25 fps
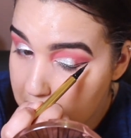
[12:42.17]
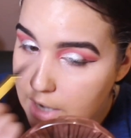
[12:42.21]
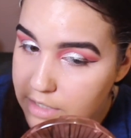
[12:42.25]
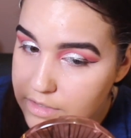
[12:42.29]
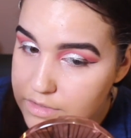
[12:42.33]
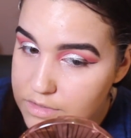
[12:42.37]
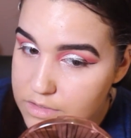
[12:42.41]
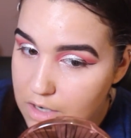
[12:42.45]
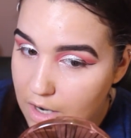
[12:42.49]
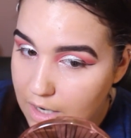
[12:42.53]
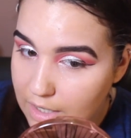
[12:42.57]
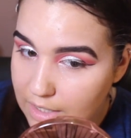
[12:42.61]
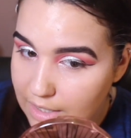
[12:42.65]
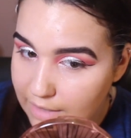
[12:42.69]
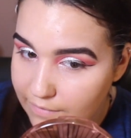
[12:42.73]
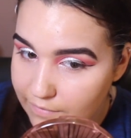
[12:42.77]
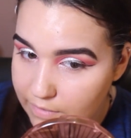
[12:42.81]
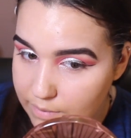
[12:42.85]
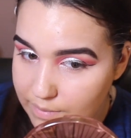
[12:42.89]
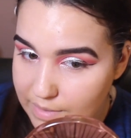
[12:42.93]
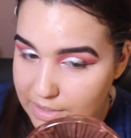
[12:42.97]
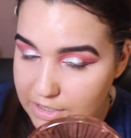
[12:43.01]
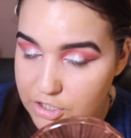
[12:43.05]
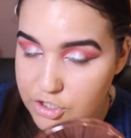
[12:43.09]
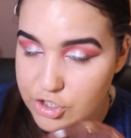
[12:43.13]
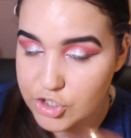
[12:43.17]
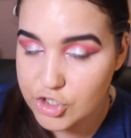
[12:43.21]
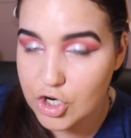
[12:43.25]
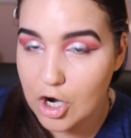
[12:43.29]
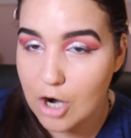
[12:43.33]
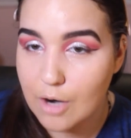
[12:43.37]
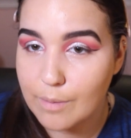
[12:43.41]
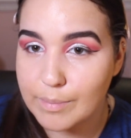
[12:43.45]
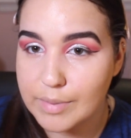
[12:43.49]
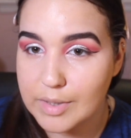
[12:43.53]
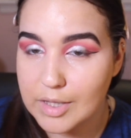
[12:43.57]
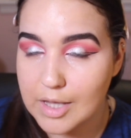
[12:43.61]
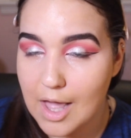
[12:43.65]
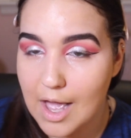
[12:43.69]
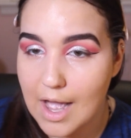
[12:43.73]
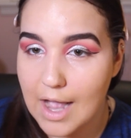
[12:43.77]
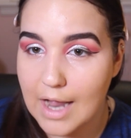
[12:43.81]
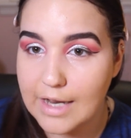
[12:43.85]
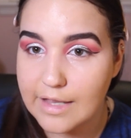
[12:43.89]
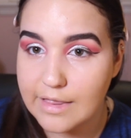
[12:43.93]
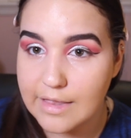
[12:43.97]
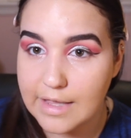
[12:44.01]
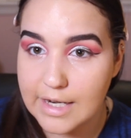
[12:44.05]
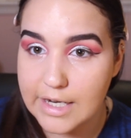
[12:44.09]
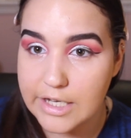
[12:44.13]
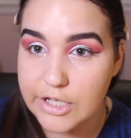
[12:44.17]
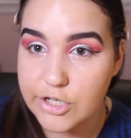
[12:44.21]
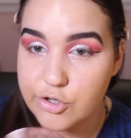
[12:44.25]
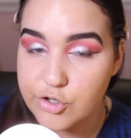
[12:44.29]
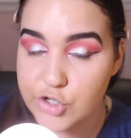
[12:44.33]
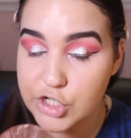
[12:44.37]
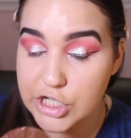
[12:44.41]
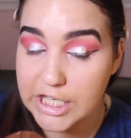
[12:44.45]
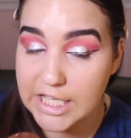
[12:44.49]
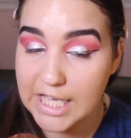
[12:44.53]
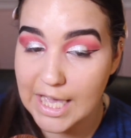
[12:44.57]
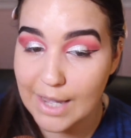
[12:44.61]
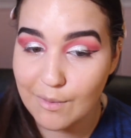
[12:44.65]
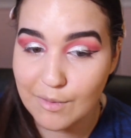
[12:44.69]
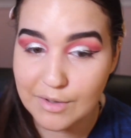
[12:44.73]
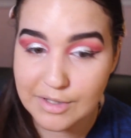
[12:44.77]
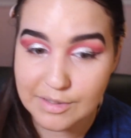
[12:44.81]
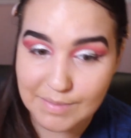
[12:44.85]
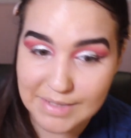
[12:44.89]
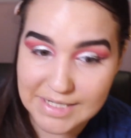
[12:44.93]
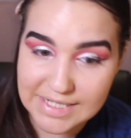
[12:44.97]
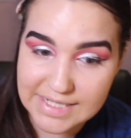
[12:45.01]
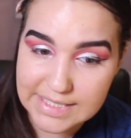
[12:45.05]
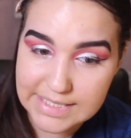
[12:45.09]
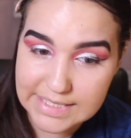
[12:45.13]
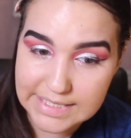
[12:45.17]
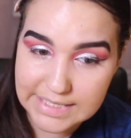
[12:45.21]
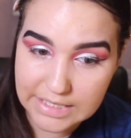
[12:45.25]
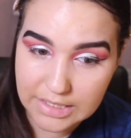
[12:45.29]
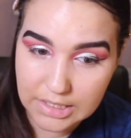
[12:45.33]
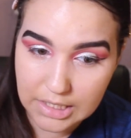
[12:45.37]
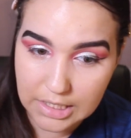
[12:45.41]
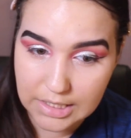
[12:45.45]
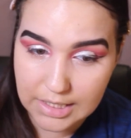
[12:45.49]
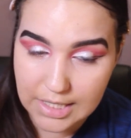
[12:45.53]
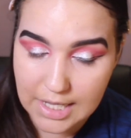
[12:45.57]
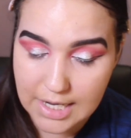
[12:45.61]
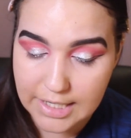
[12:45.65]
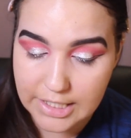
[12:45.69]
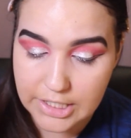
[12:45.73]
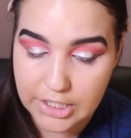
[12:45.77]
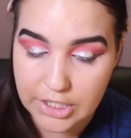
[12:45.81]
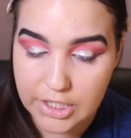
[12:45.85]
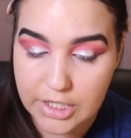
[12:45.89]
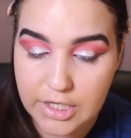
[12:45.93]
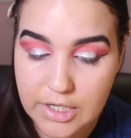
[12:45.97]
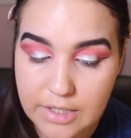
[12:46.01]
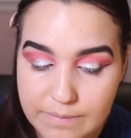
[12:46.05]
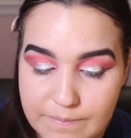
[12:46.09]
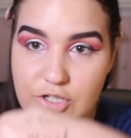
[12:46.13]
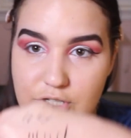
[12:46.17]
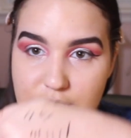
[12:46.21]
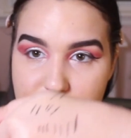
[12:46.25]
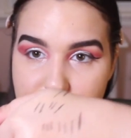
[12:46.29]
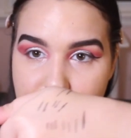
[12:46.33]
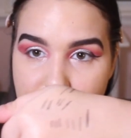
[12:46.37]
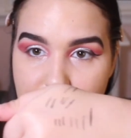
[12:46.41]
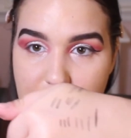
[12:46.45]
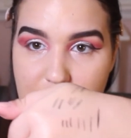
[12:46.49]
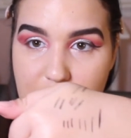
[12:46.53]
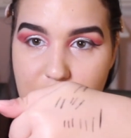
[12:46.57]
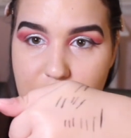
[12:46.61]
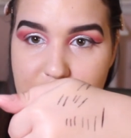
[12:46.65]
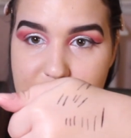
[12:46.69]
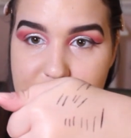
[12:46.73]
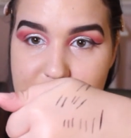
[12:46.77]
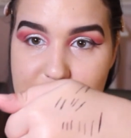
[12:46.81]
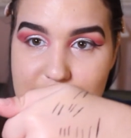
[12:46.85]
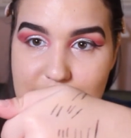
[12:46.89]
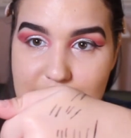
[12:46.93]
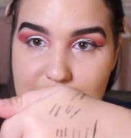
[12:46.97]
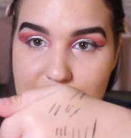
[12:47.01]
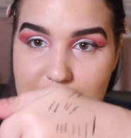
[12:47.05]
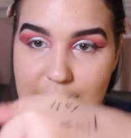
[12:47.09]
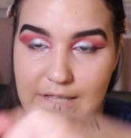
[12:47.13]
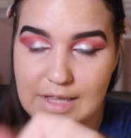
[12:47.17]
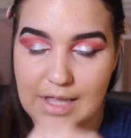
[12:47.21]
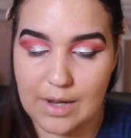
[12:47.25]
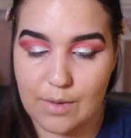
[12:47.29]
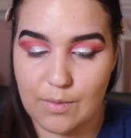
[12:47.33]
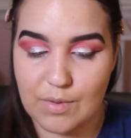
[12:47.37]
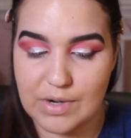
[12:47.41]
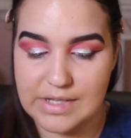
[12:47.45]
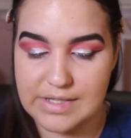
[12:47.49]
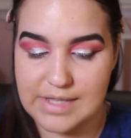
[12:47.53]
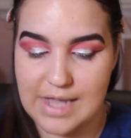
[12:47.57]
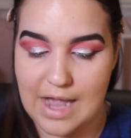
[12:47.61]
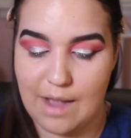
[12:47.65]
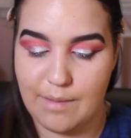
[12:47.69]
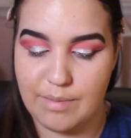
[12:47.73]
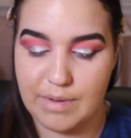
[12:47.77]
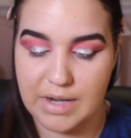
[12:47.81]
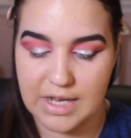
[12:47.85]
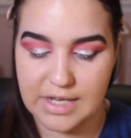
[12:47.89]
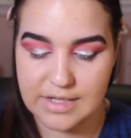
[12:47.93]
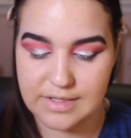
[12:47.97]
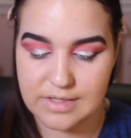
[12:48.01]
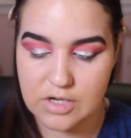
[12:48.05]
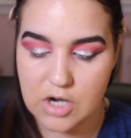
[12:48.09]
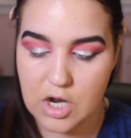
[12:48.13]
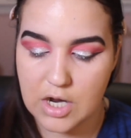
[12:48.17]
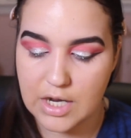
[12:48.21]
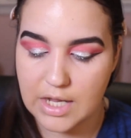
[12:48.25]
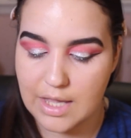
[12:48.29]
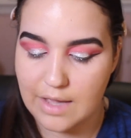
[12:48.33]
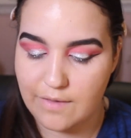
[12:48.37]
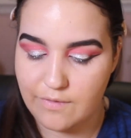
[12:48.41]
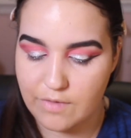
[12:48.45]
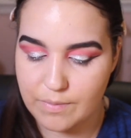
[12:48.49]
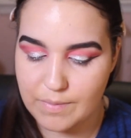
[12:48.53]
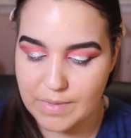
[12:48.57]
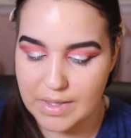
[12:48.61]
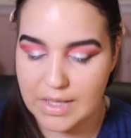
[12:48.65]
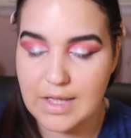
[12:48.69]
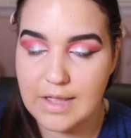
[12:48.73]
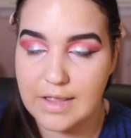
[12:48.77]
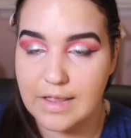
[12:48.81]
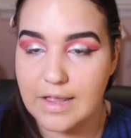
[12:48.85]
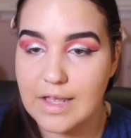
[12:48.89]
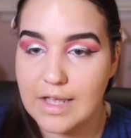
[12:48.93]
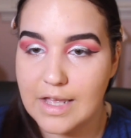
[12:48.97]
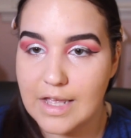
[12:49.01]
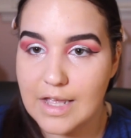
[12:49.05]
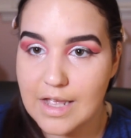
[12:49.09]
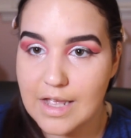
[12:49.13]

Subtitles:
And it's not giving me the sharp line that I usually get with my Stila liner. Just so that you can see like what is happening, it's not giving me